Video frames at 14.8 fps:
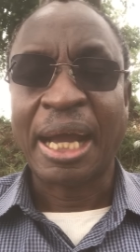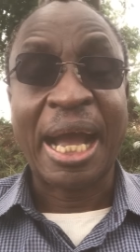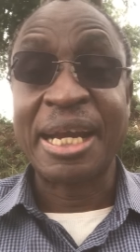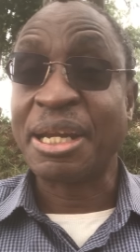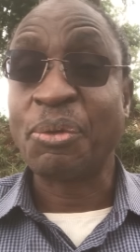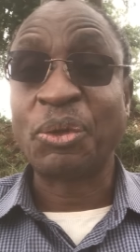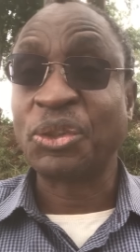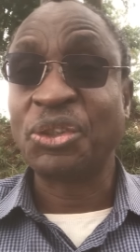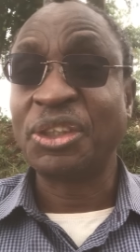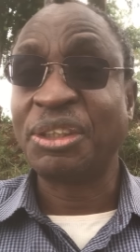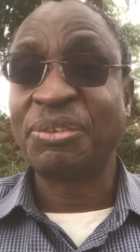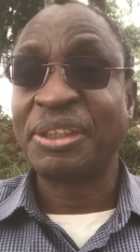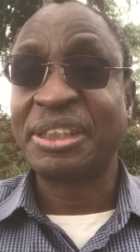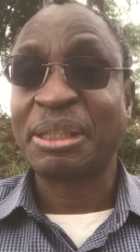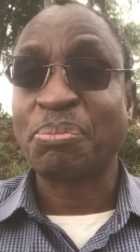And he was not
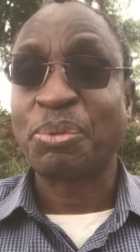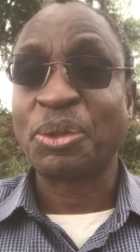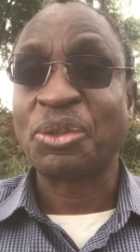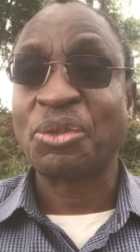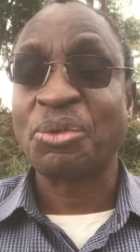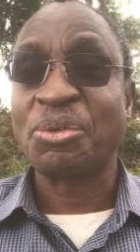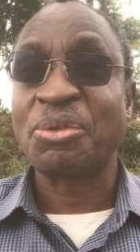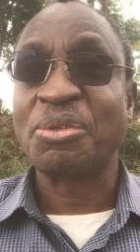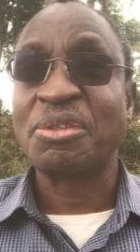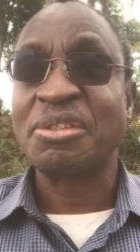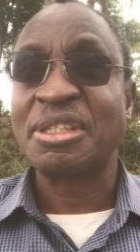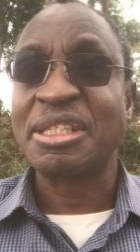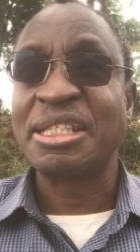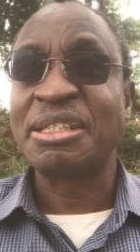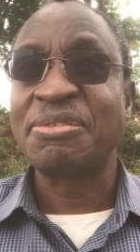even supposed to
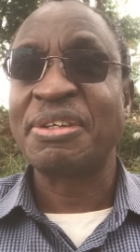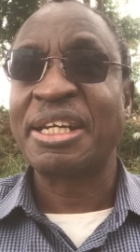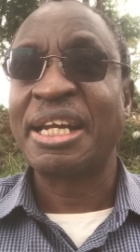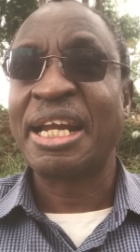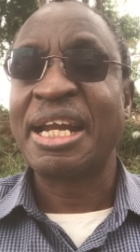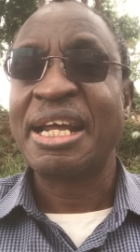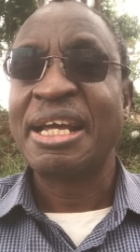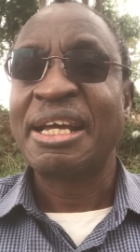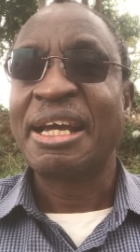even